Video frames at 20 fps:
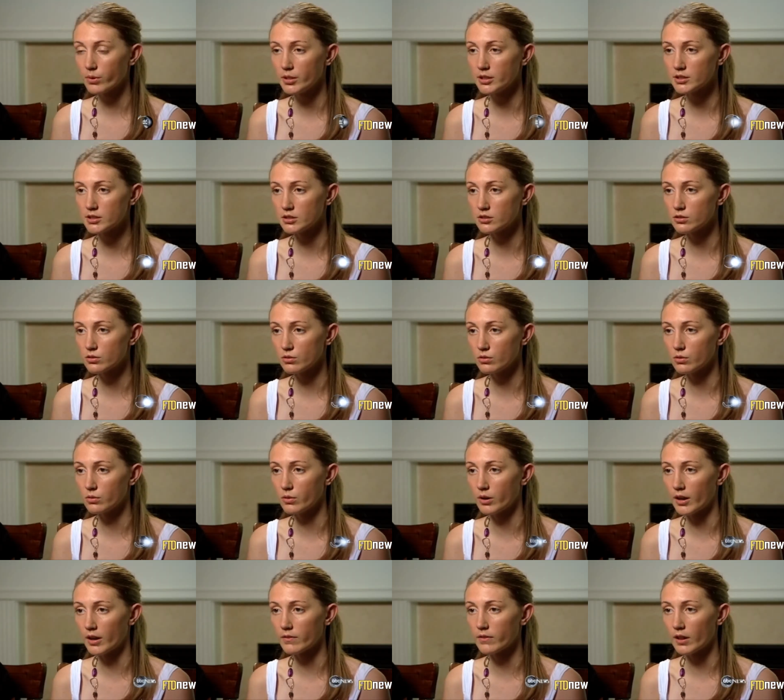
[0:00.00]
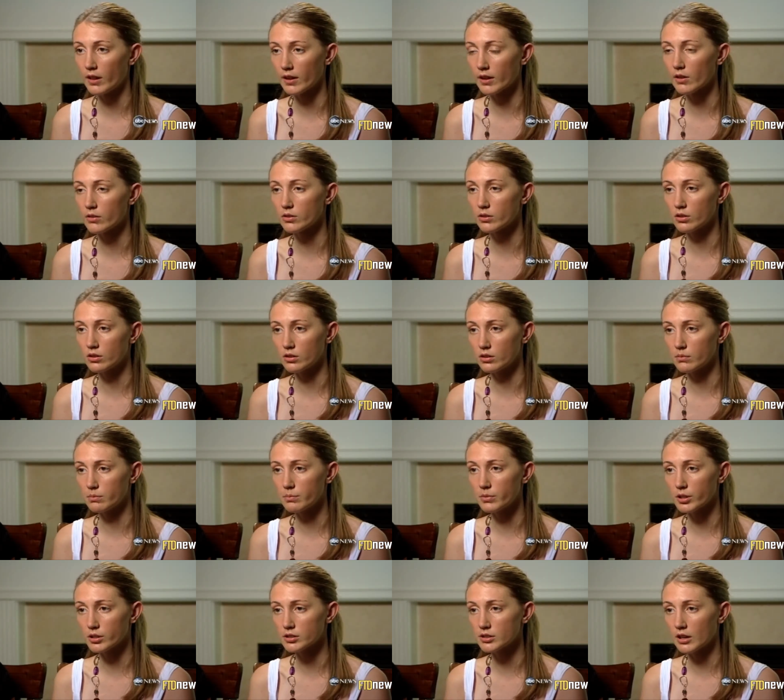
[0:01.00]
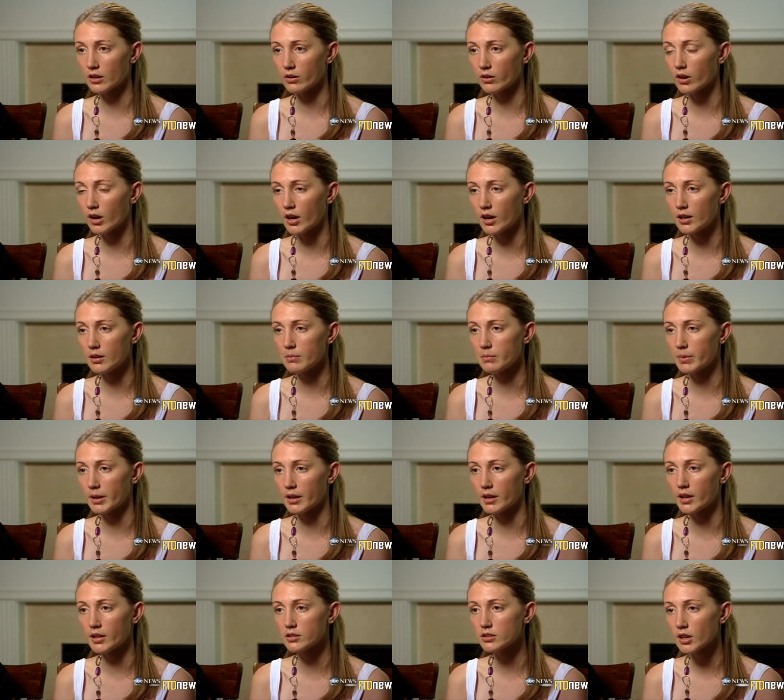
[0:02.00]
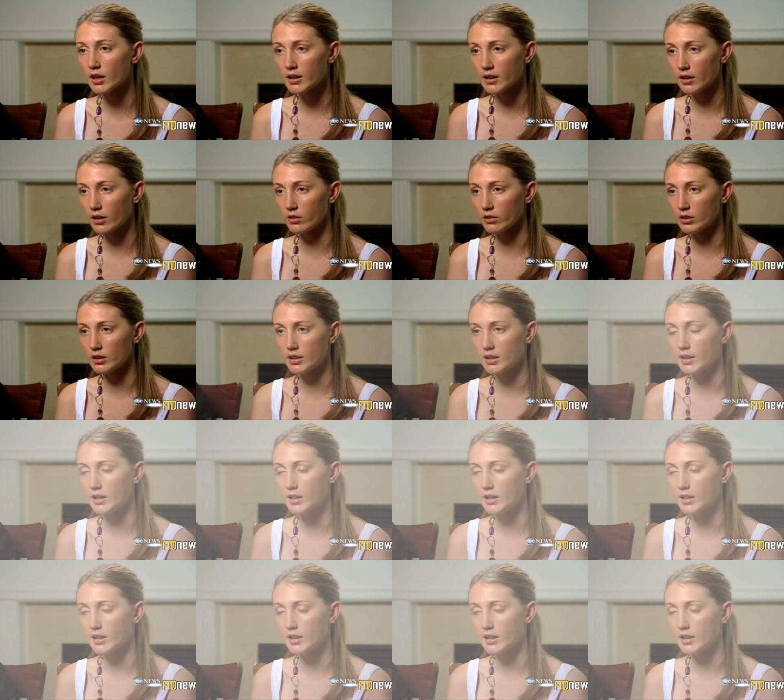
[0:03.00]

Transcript: points in school where I felt like I was gonna burst out crying, but I tried to hold it